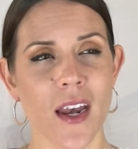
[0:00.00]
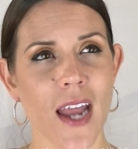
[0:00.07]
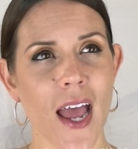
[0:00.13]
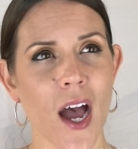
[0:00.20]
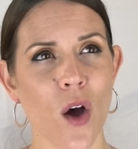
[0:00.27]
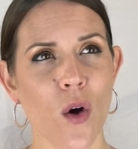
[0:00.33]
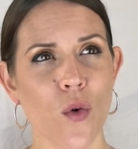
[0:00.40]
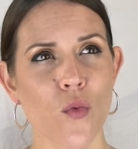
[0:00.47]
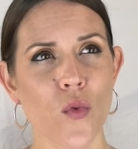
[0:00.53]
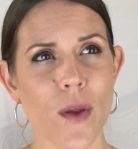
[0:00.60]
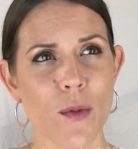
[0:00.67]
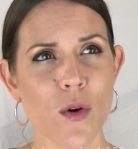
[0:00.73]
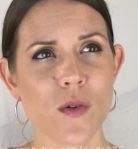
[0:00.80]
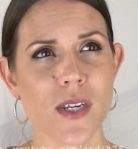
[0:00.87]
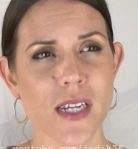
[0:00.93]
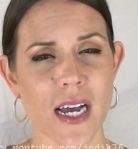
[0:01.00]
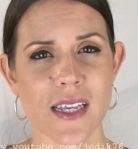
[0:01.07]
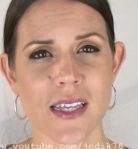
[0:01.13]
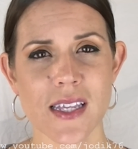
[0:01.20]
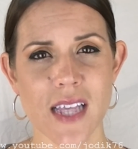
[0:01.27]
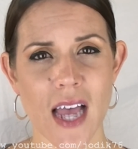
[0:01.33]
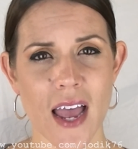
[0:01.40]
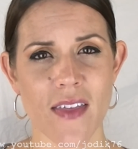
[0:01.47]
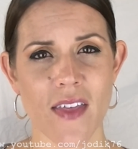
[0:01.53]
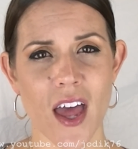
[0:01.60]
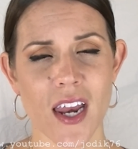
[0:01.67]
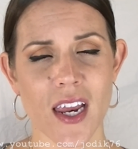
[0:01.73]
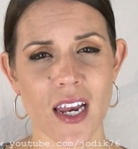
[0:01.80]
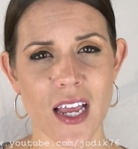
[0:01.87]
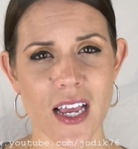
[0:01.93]
Now, Rimmel does say
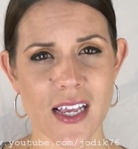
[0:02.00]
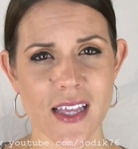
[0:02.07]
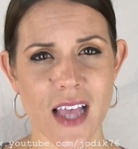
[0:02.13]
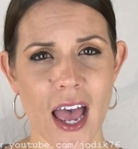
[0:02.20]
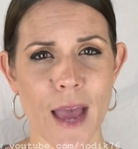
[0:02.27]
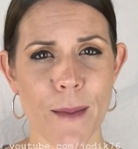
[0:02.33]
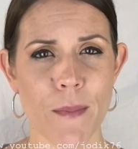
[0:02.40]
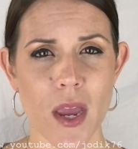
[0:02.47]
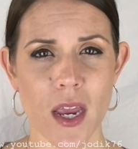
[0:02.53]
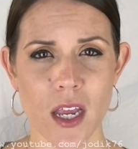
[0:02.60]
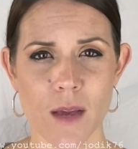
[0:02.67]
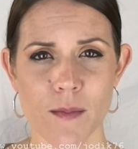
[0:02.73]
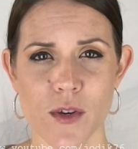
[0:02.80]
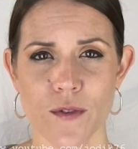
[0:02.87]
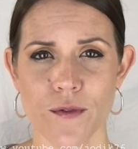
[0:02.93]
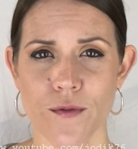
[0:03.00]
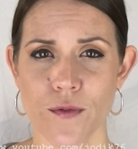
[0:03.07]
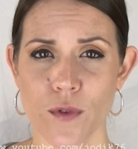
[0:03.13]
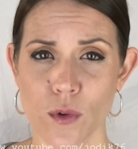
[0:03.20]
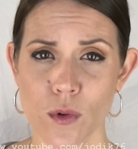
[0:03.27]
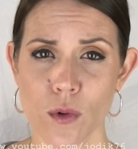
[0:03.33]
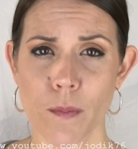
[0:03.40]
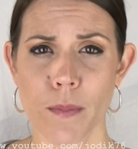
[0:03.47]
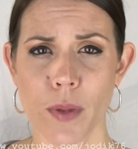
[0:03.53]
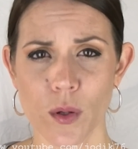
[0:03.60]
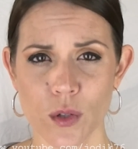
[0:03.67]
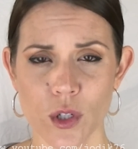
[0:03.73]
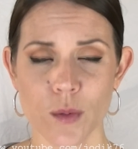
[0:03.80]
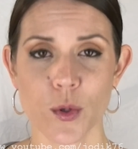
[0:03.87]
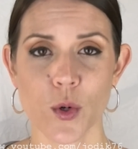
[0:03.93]
that it is a medium to full
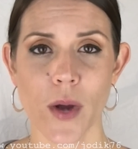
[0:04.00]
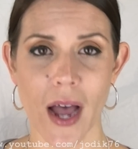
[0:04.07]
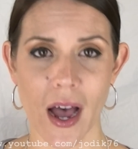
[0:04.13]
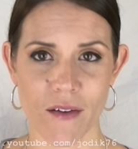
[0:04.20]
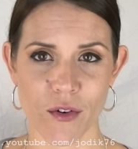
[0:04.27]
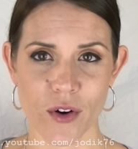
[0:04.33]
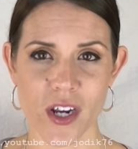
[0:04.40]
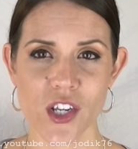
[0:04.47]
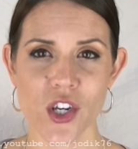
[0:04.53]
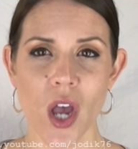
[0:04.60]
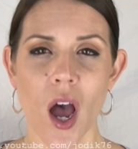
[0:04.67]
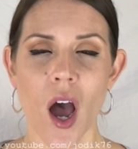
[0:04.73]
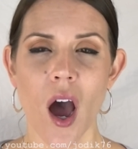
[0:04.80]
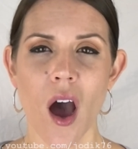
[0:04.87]
buildable coverage.